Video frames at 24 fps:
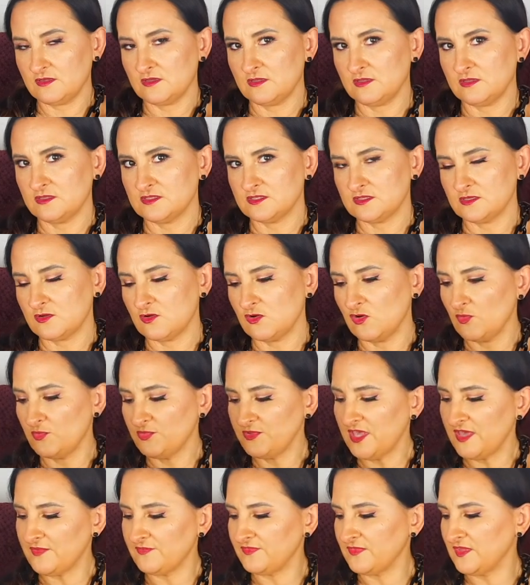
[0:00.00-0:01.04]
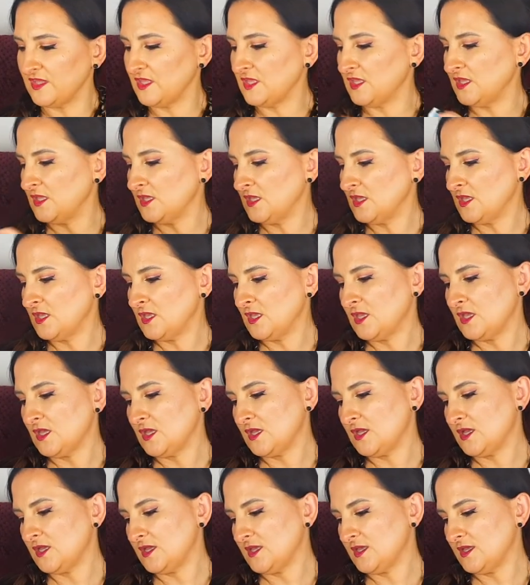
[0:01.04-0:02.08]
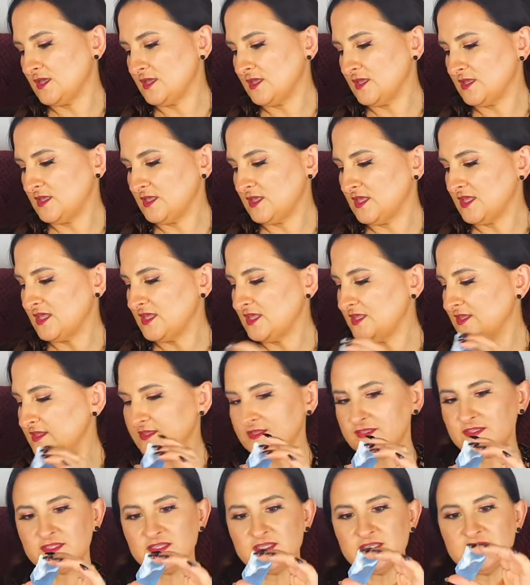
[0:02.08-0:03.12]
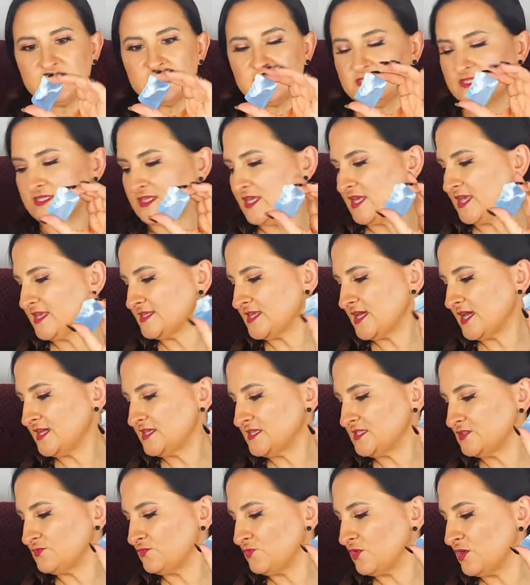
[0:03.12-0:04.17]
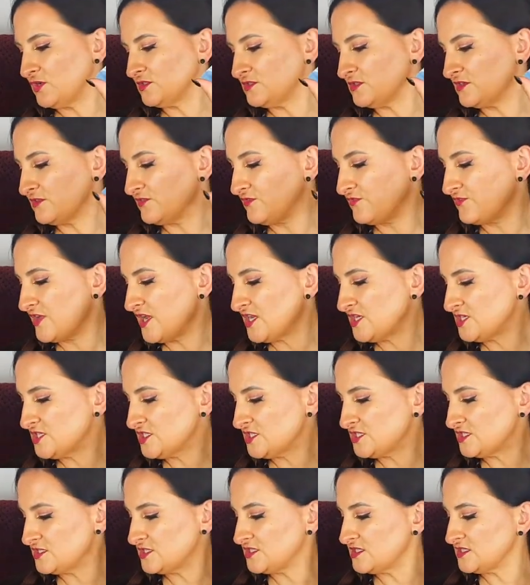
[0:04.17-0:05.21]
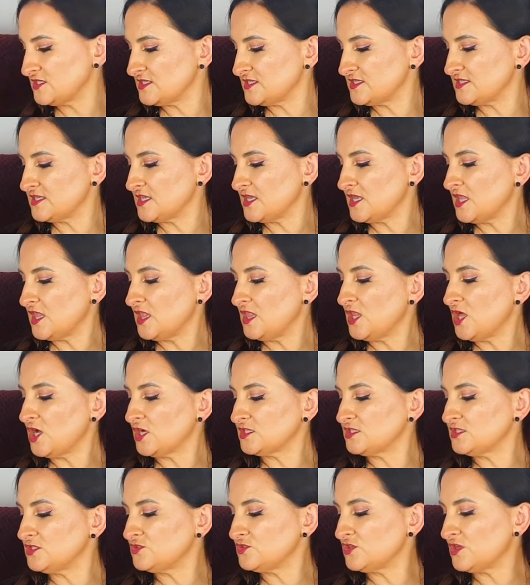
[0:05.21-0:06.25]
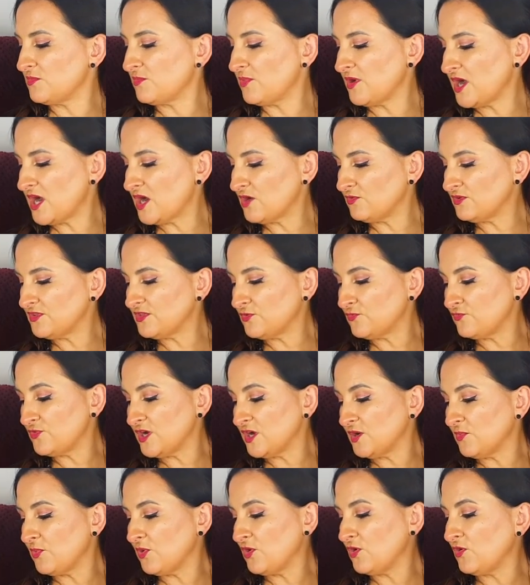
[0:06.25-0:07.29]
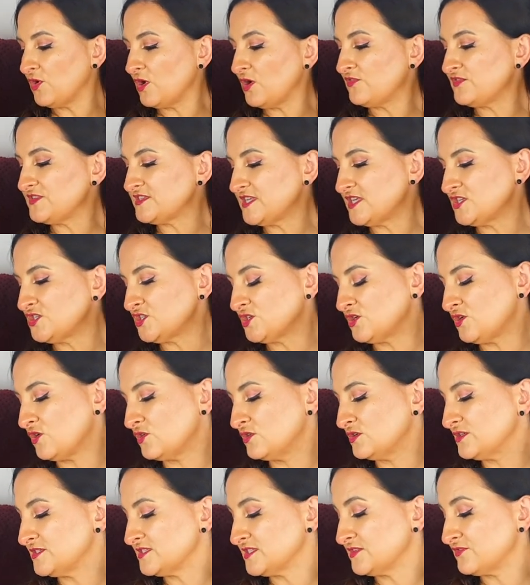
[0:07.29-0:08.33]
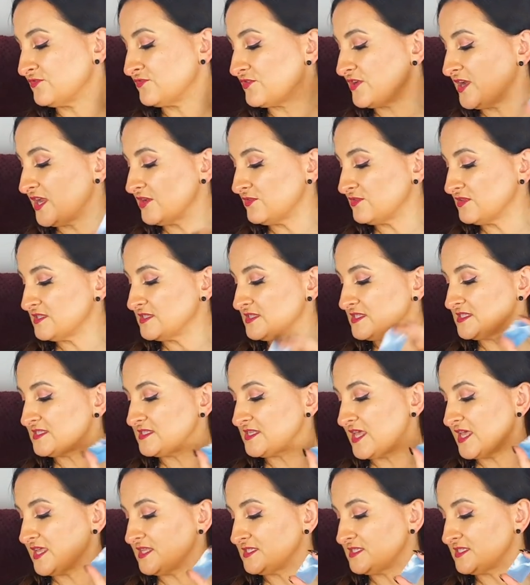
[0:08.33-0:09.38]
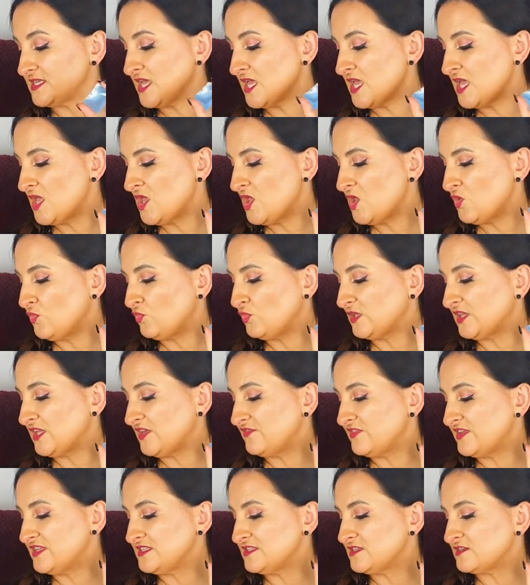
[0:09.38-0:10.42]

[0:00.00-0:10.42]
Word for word: It's called, and it says iced water freshness, locked into a bar with a whirlpool of essential oils and a fragrant scent with lavender